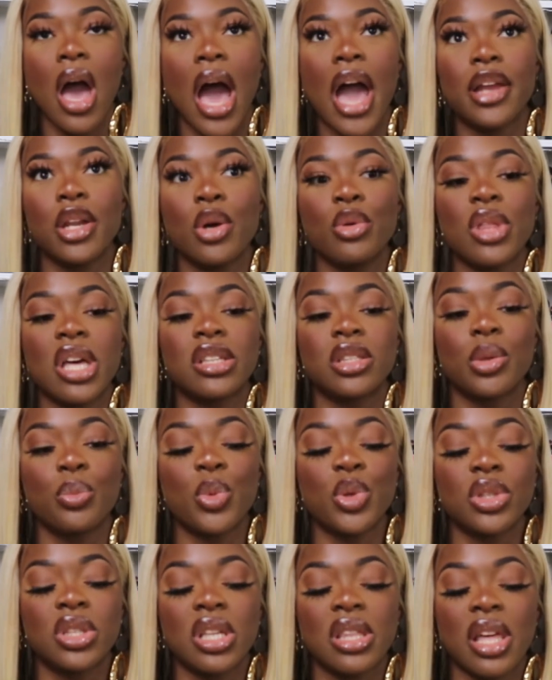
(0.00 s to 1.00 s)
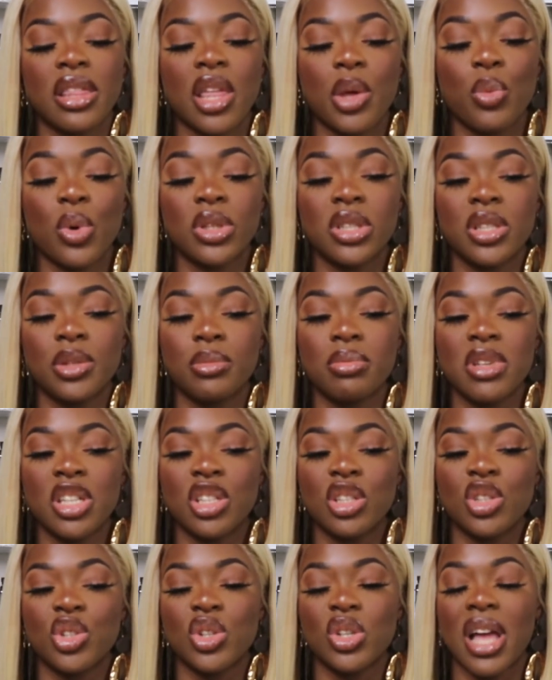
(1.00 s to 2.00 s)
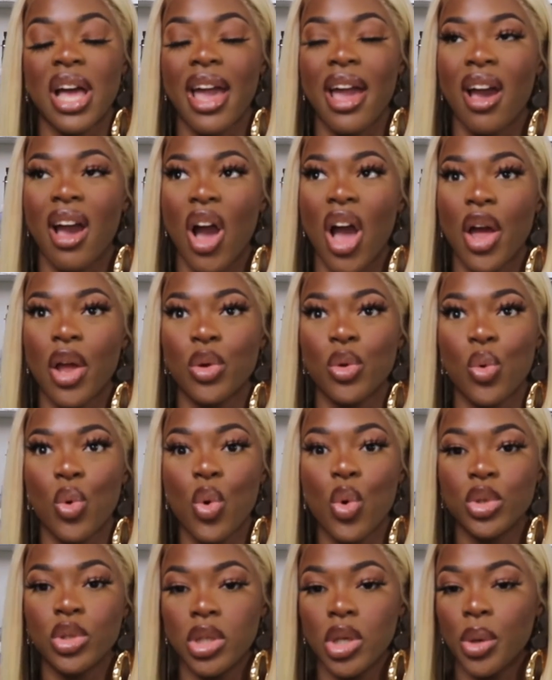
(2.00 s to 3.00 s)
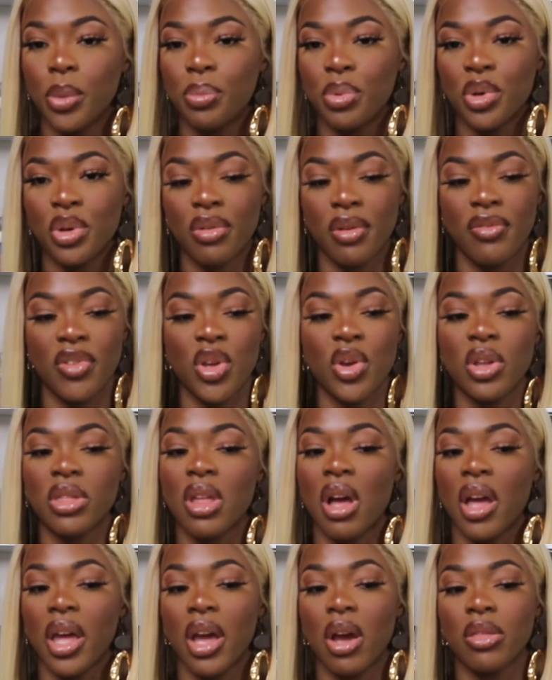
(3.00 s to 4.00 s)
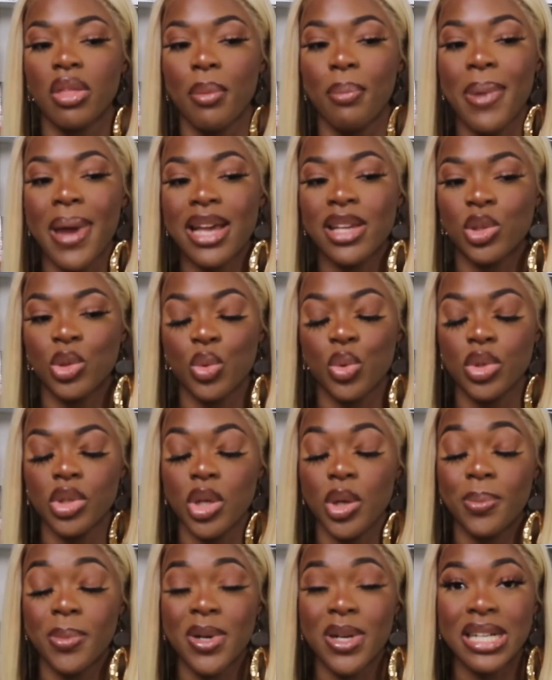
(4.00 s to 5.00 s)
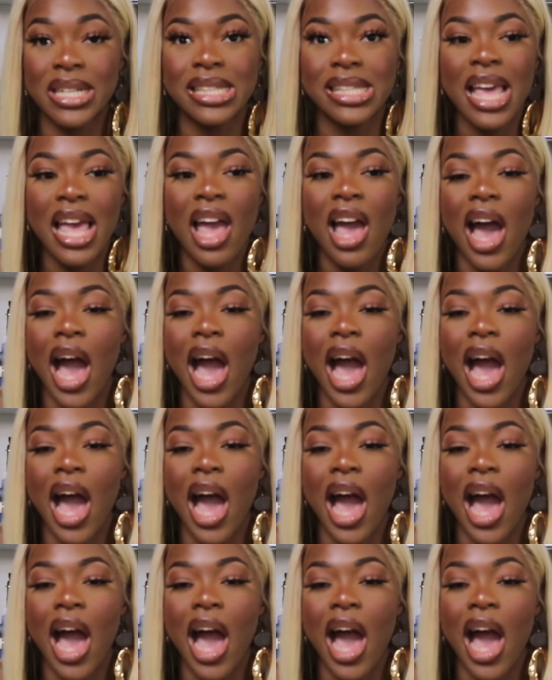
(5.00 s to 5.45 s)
I know that someone said that they wanted me to do like an audiobook review on like the best audiobooks.